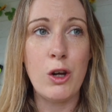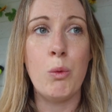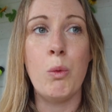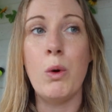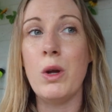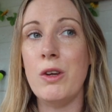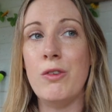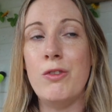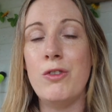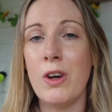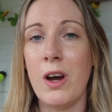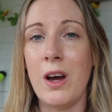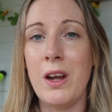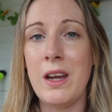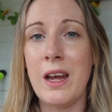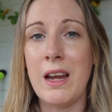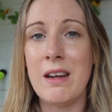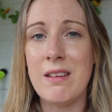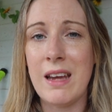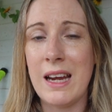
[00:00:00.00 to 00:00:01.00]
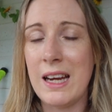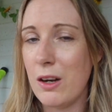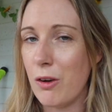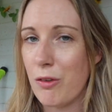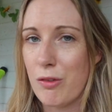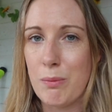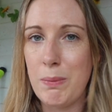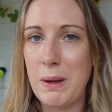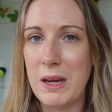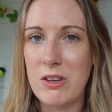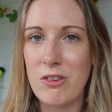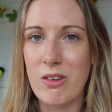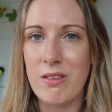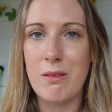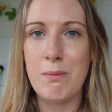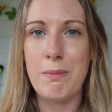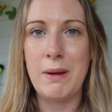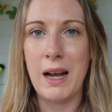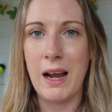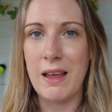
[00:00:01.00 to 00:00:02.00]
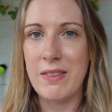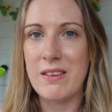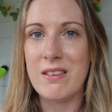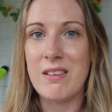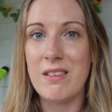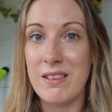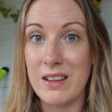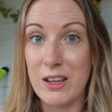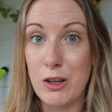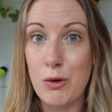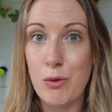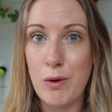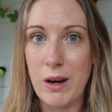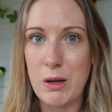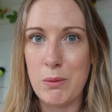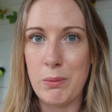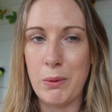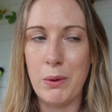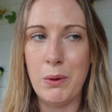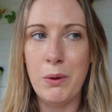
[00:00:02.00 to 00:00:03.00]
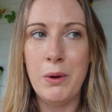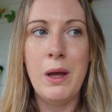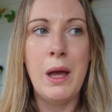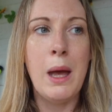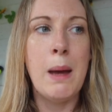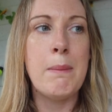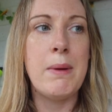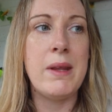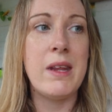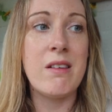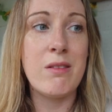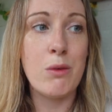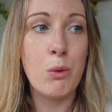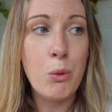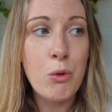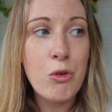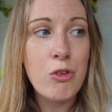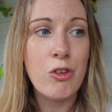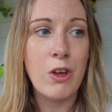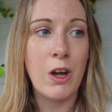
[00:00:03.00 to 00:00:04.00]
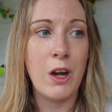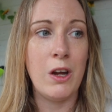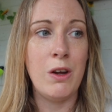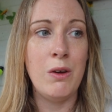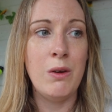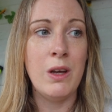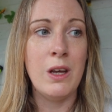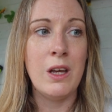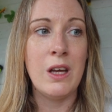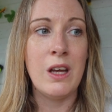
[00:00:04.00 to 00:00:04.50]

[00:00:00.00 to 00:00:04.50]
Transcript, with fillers: at what you've done and take lots of pictures and be like this is incredible but there's also